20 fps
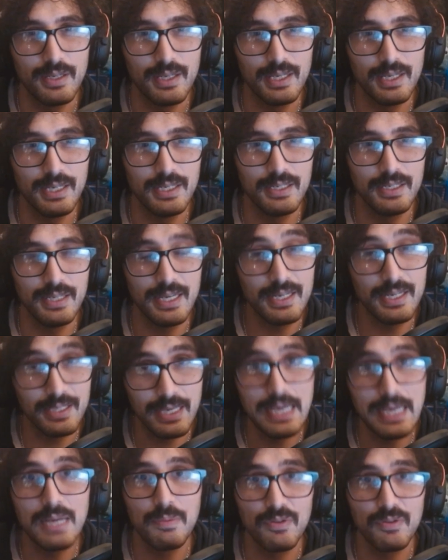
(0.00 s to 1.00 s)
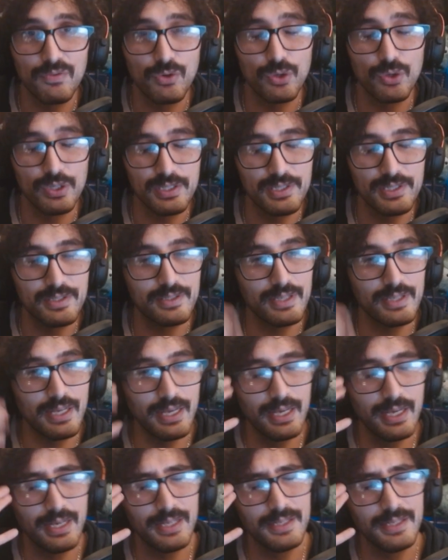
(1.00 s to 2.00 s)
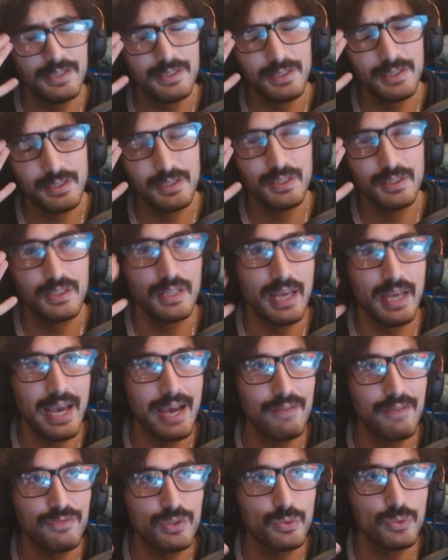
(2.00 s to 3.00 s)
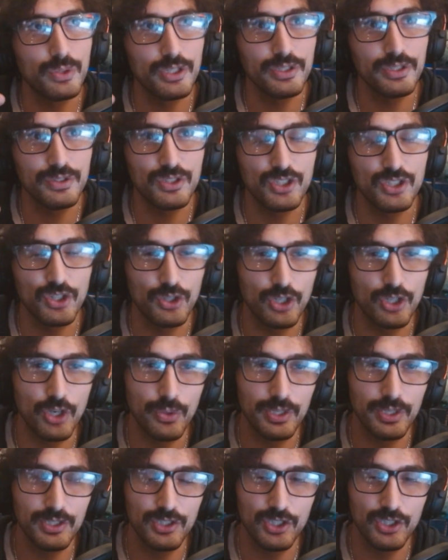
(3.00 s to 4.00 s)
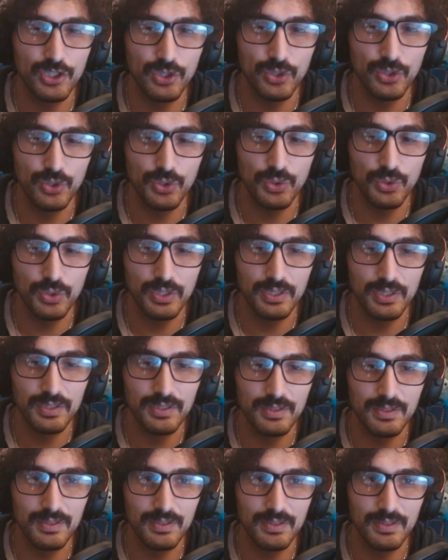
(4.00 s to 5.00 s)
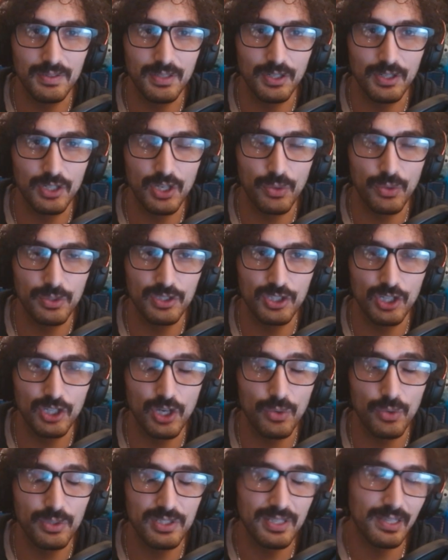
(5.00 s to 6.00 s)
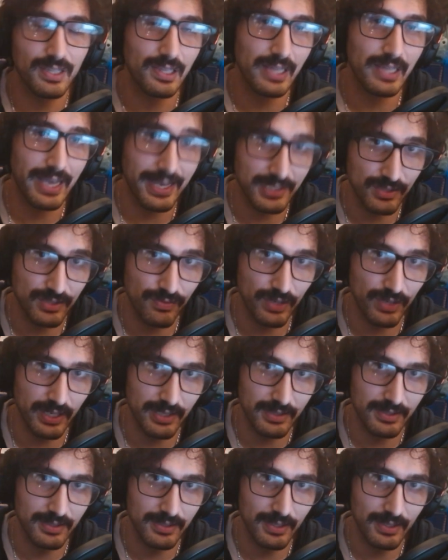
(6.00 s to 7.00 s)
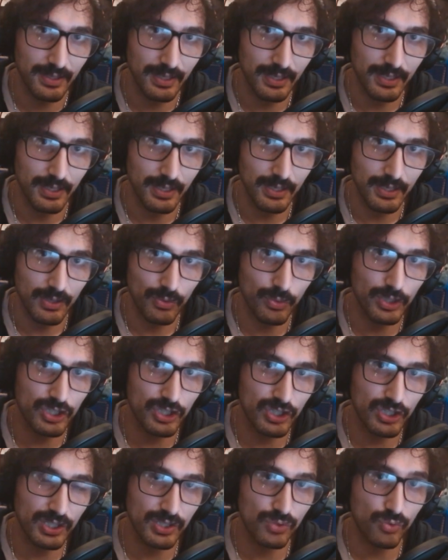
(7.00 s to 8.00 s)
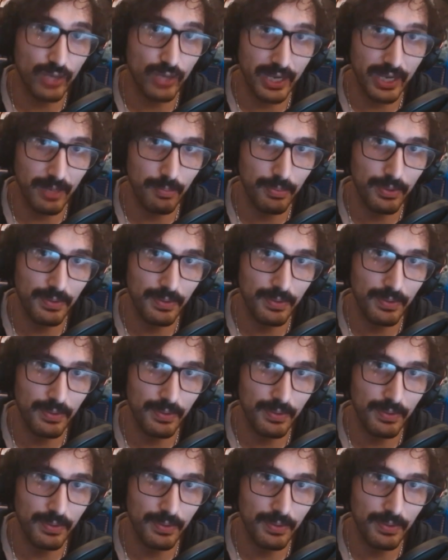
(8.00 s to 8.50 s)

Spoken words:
In game, of course, and afterwards they're going to go into the last phase, which is ripe.